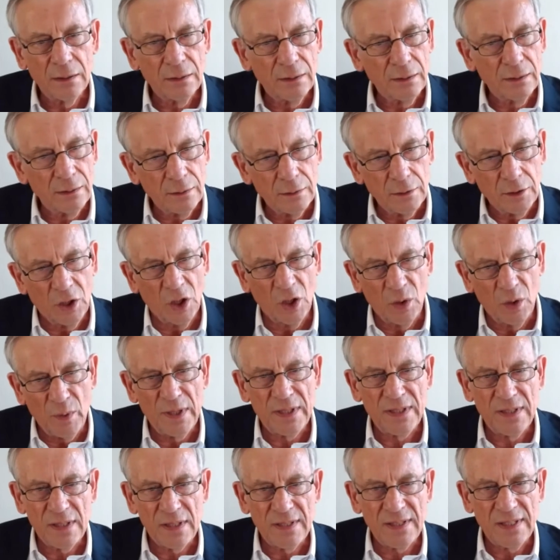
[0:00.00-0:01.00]

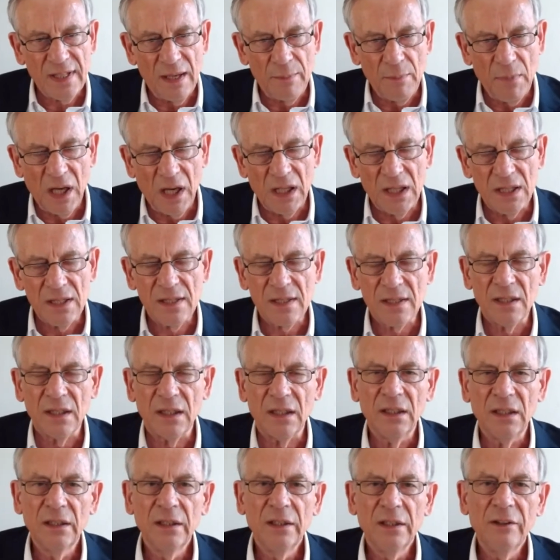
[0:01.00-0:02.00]
Always the same
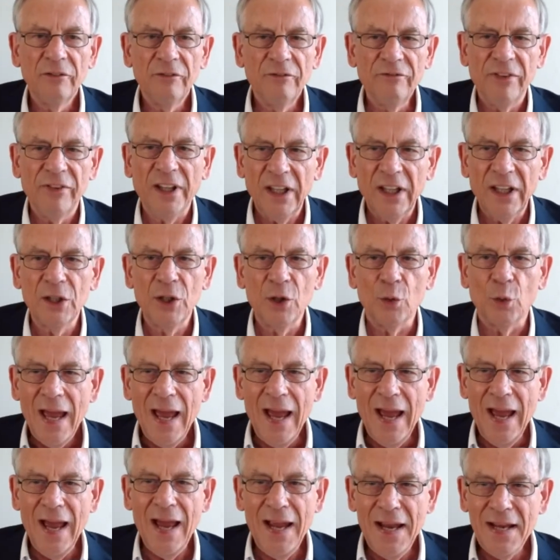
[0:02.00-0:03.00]
answer, value.
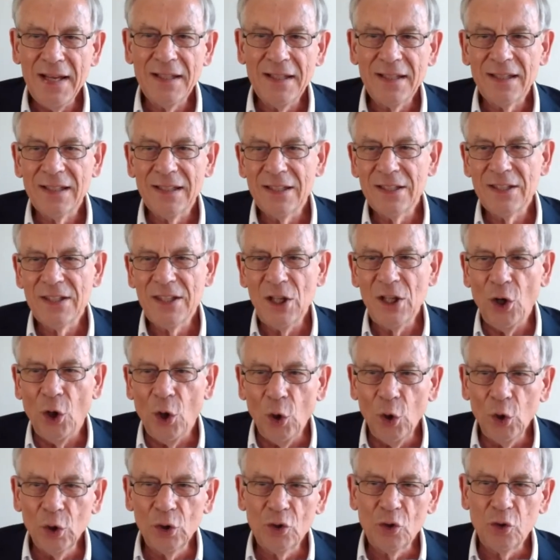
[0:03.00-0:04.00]
And the
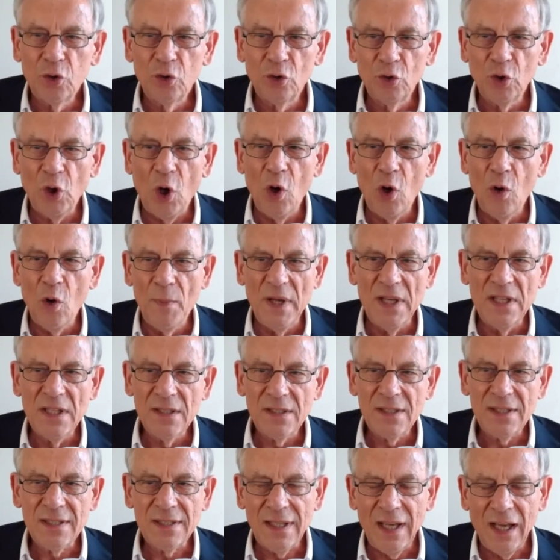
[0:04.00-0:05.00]
old
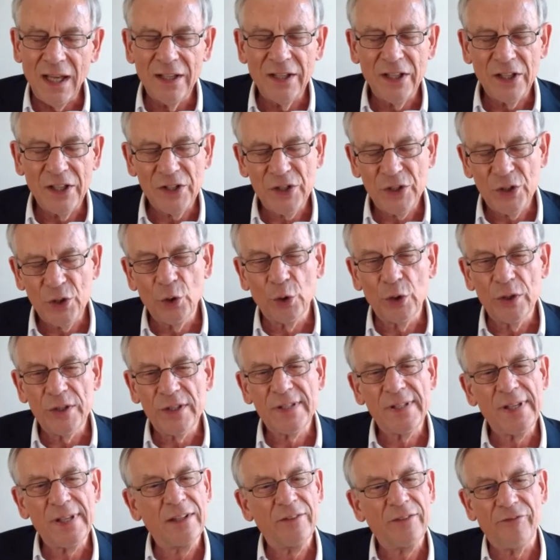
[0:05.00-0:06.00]
Romans understood
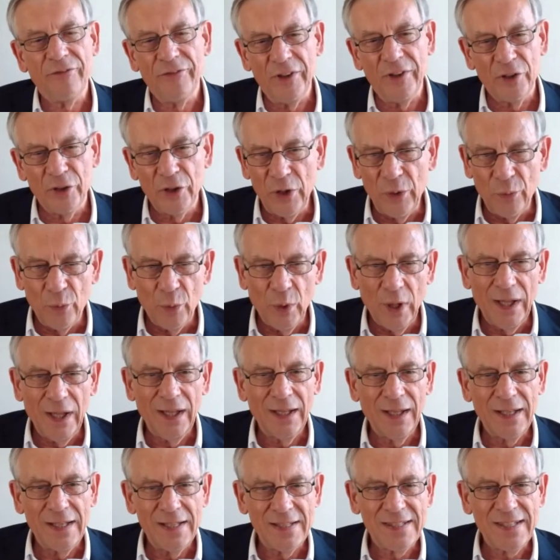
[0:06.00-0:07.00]
that very well
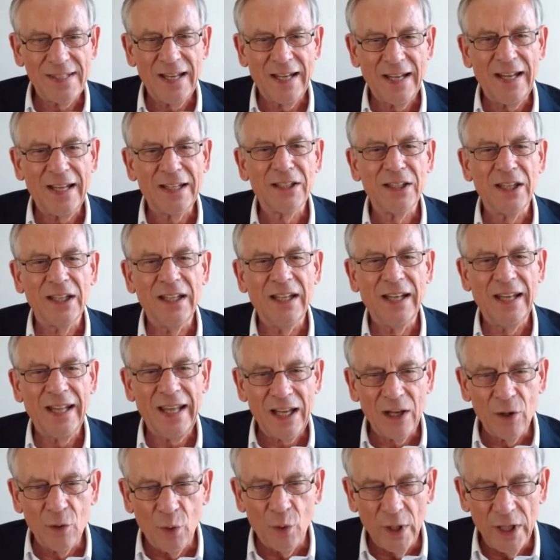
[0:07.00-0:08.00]
in their Latin
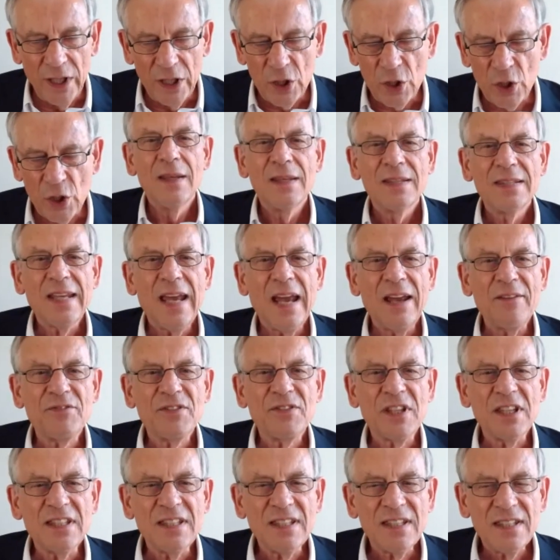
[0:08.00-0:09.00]
language. They have
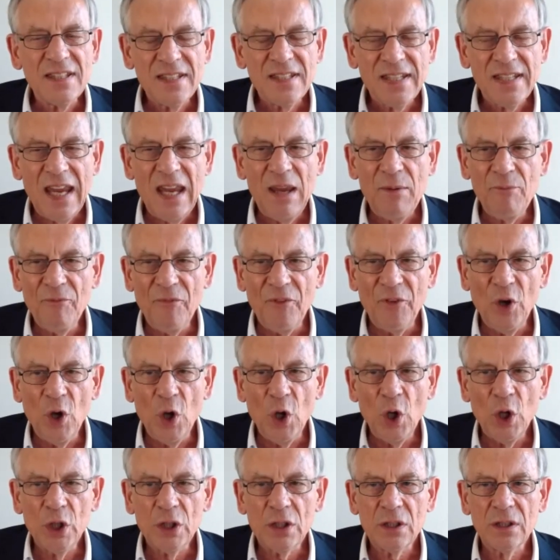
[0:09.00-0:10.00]
the same
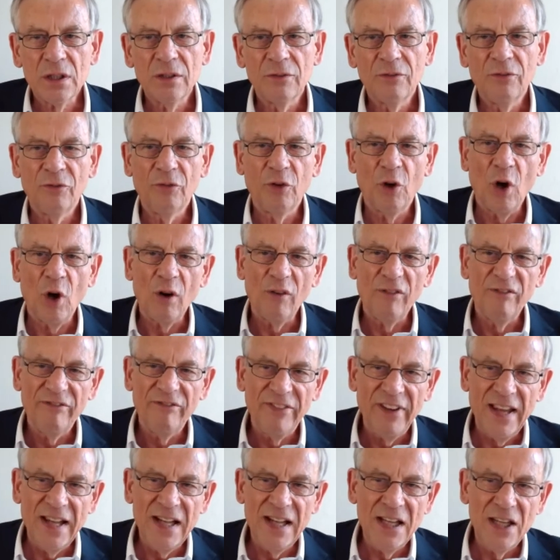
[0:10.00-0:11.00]
word for
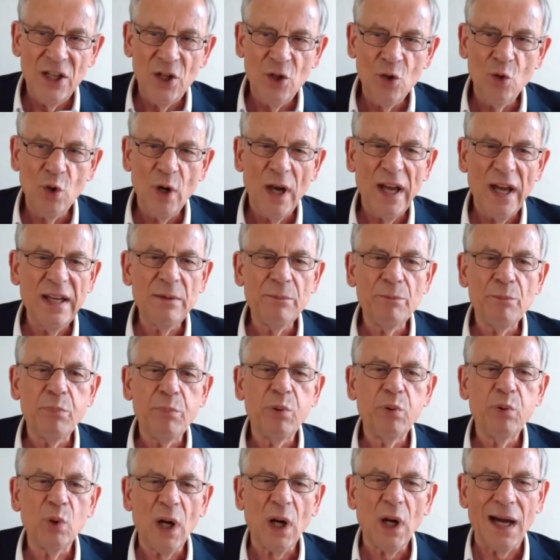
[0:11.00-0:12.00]
value and
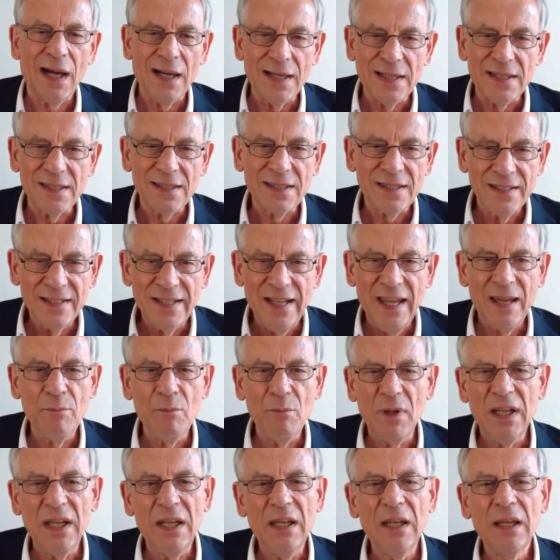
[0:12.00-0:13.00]
price,
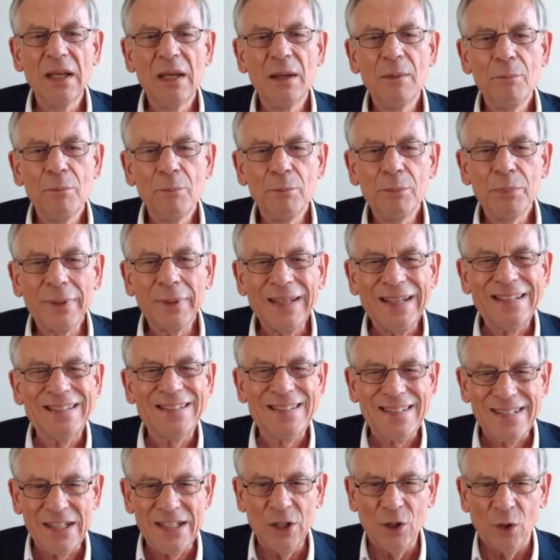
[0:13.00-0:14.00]
namely
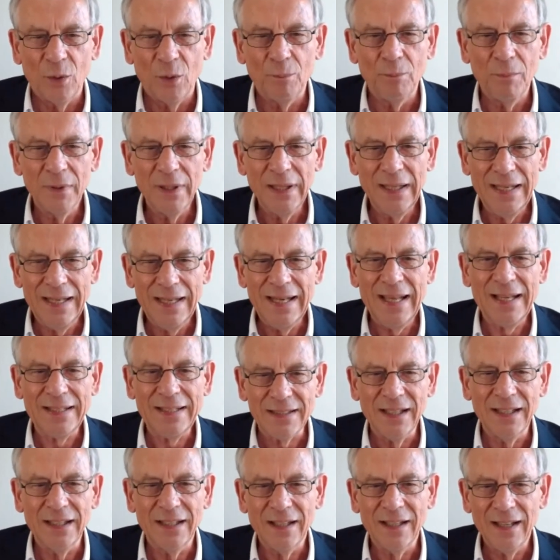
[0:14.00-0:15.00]
pretium in
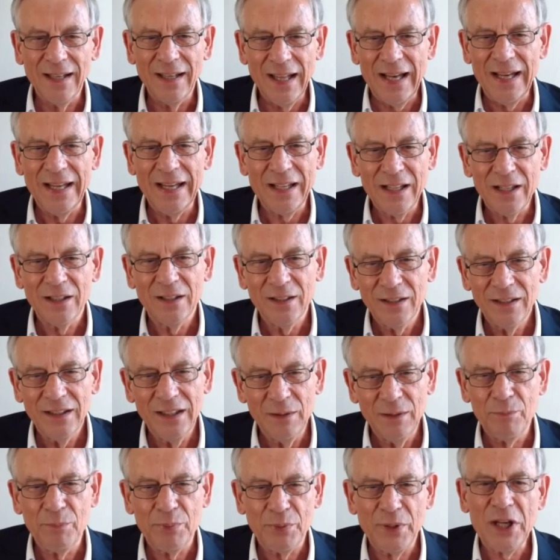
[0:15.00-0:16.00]
Latin, like
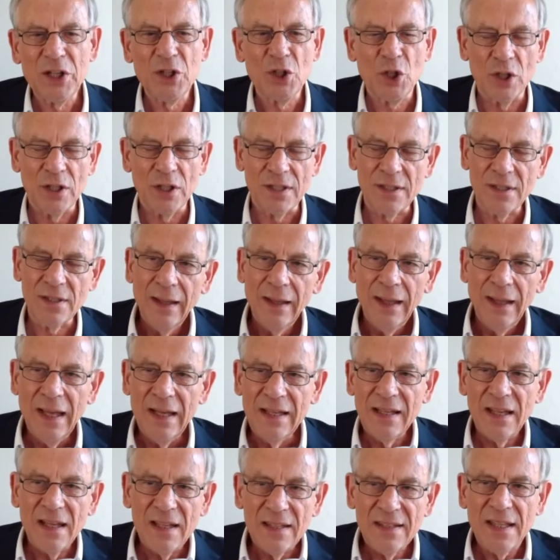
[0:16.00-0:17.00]
in precious. And
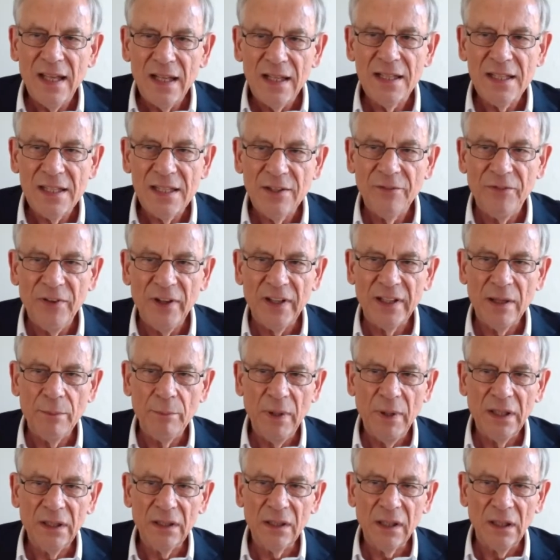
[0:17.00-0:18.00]
that is the
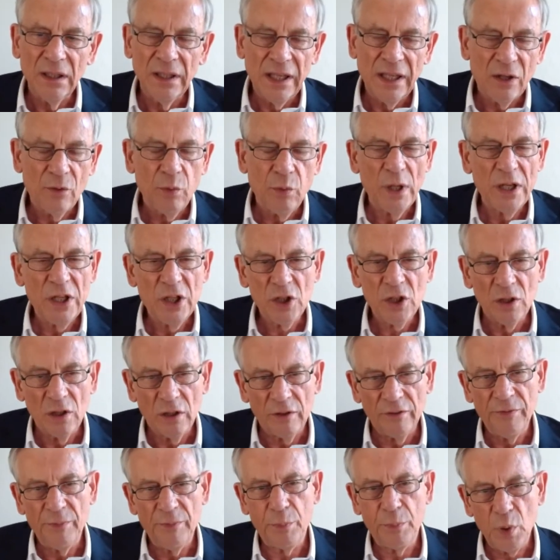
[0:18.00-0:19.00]
fundamental equation
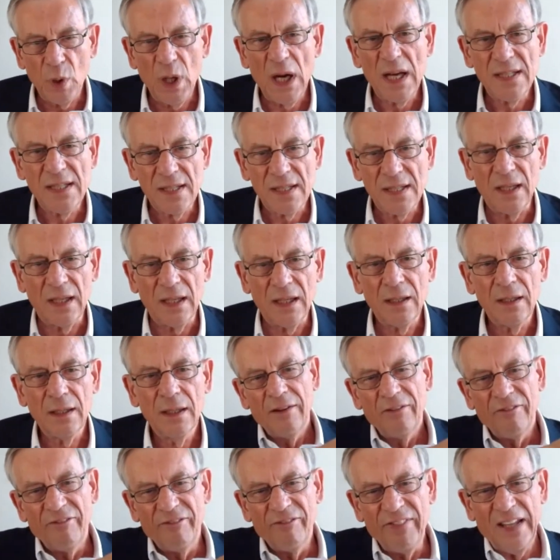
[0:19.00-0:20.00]
of pricing.
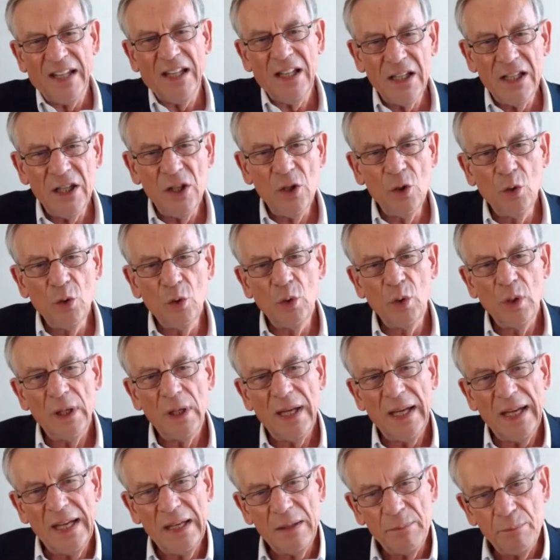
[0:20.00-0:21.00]
Value
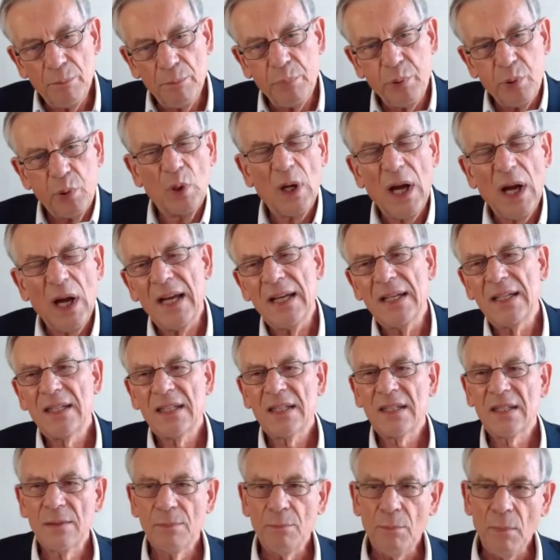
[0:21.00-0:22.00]
and
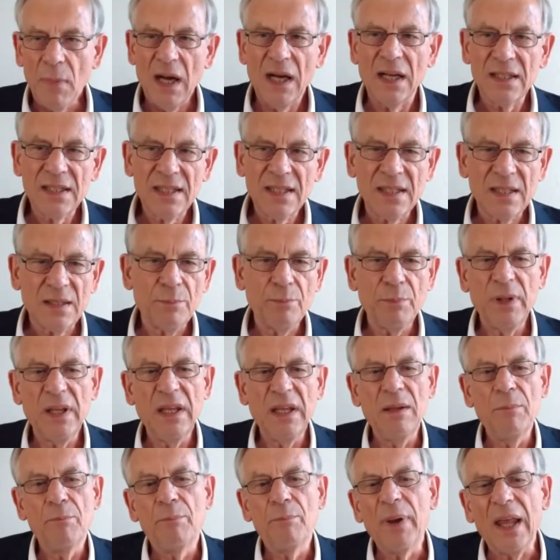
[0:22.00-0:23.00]
price must
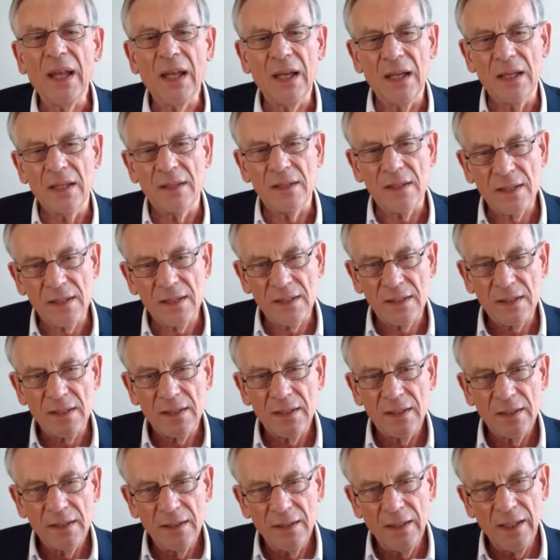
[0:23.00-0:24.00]
be balanced.
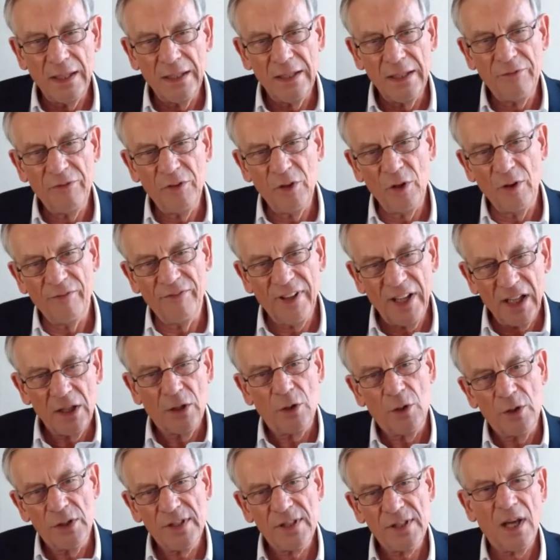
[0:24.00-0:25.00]
And if your
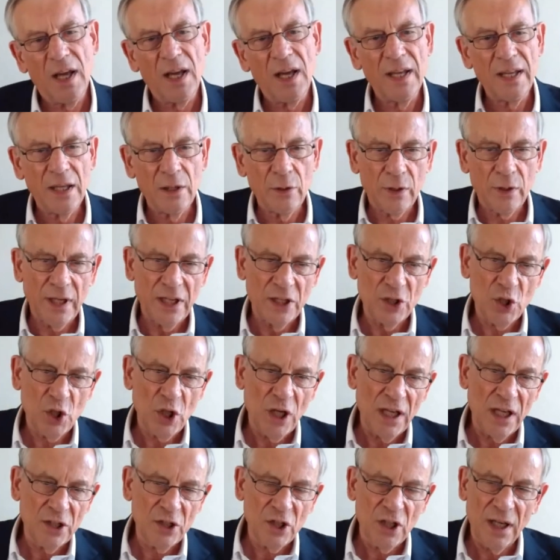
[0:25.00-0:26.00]
value is higher, you can
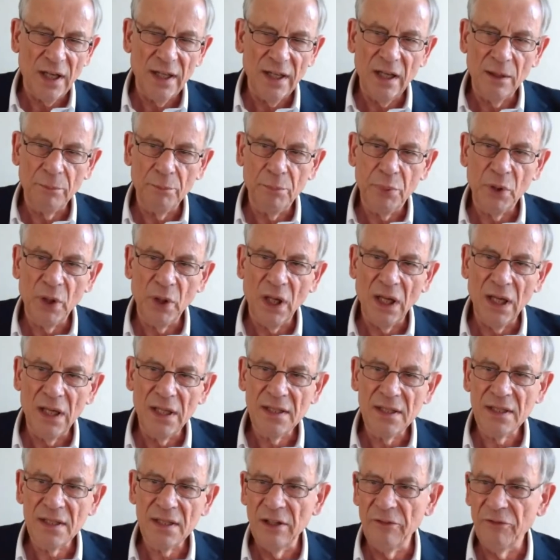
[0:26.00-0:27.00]
charge a higher
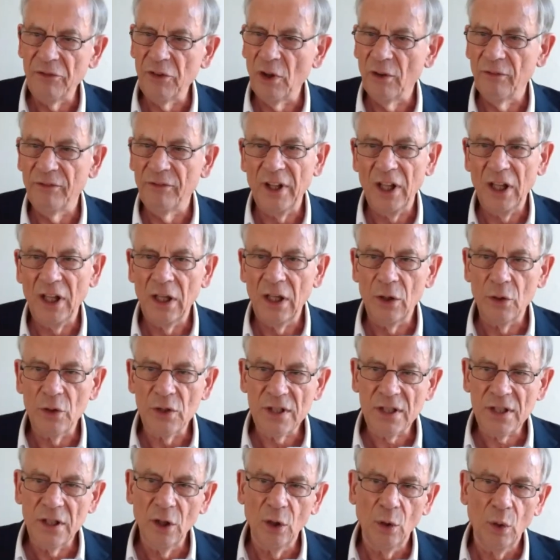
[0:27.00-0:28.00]
price. If your value
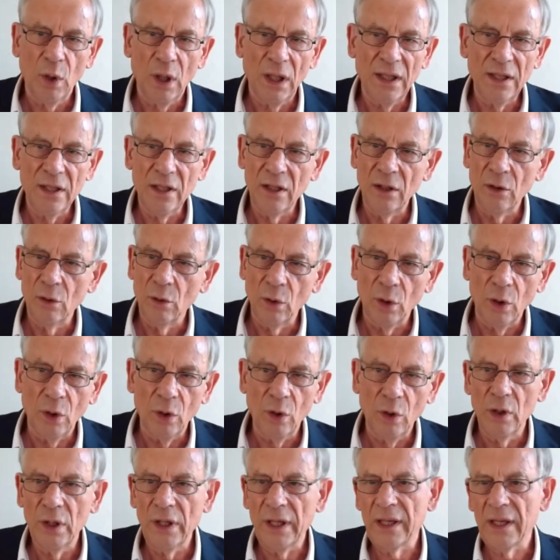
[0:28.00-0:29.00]
is lower, you
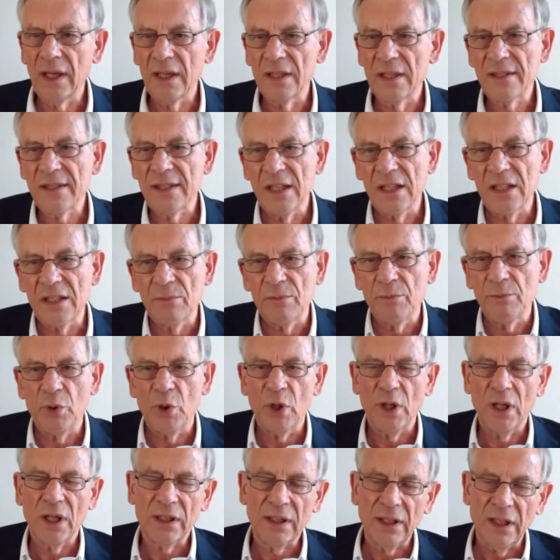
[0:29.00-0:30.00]
only can sell the
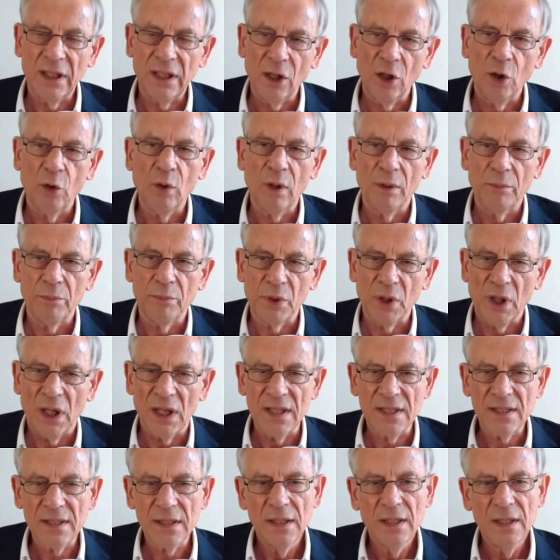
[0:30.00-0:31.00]
product at lower
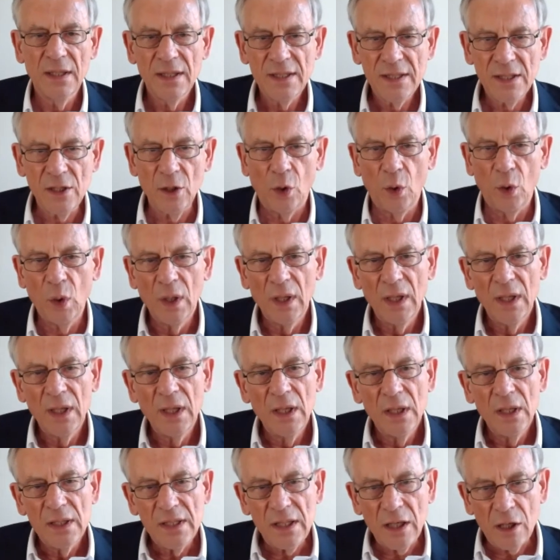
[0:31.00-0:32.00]
price. So
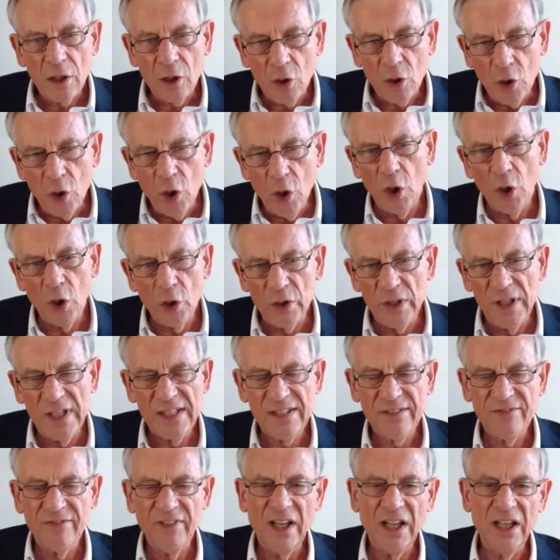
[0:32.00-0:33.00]
the core
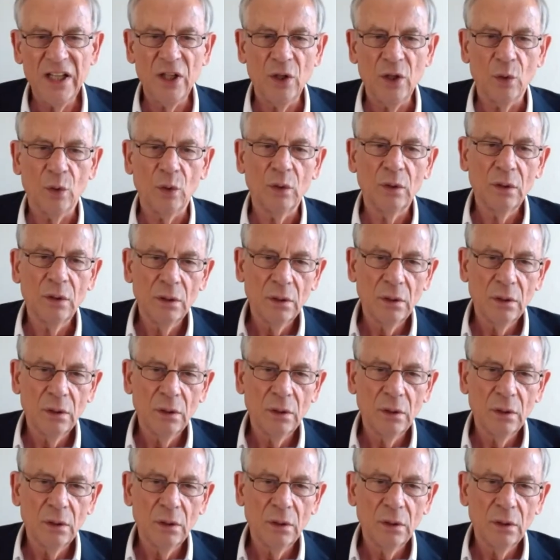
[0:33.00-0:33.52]
is value.